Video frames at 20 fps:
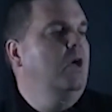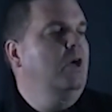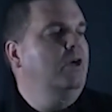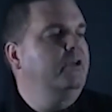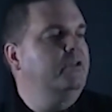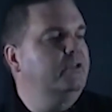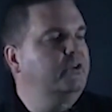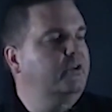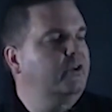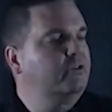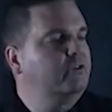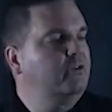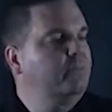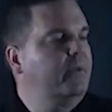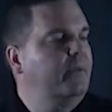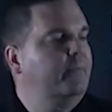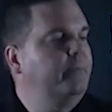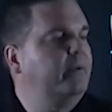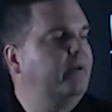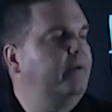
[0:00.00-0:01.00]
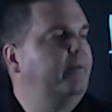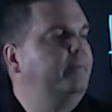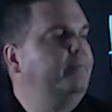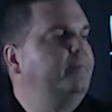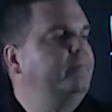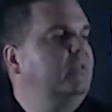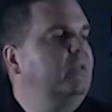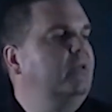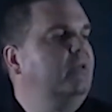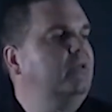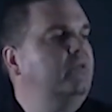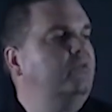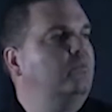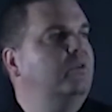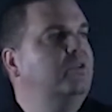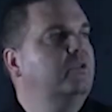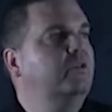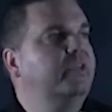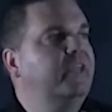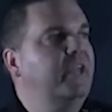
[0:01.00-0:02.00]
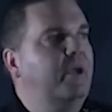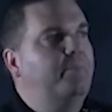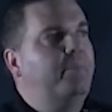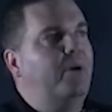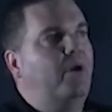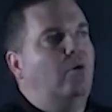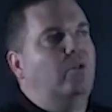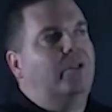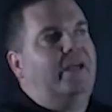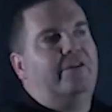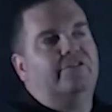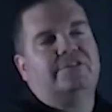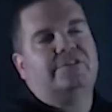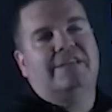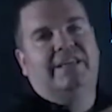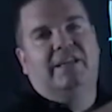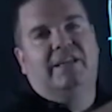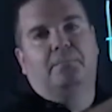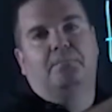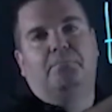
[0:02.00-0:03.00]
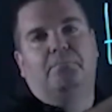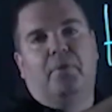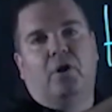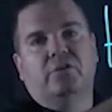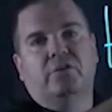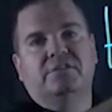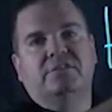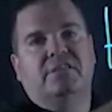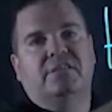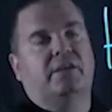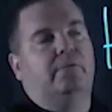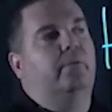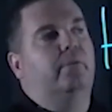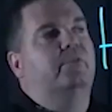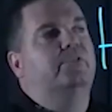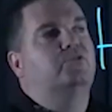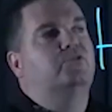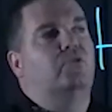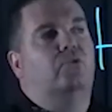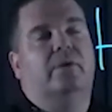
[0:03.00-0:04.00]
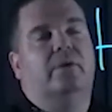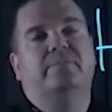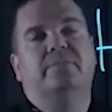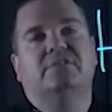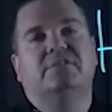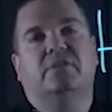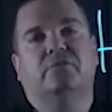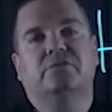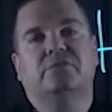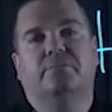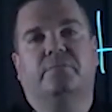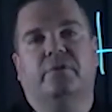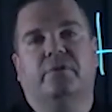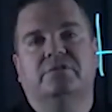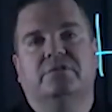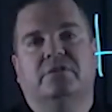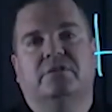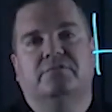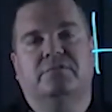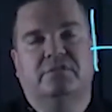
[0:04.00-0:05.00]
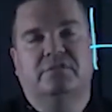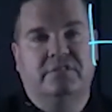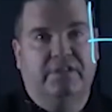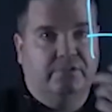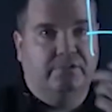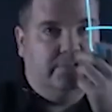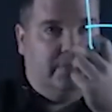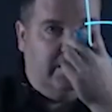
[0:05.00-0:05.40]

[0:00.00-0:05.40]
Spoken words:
You've got to remember, we're looking at polarity in a bond here when we draw up the delta positives and delta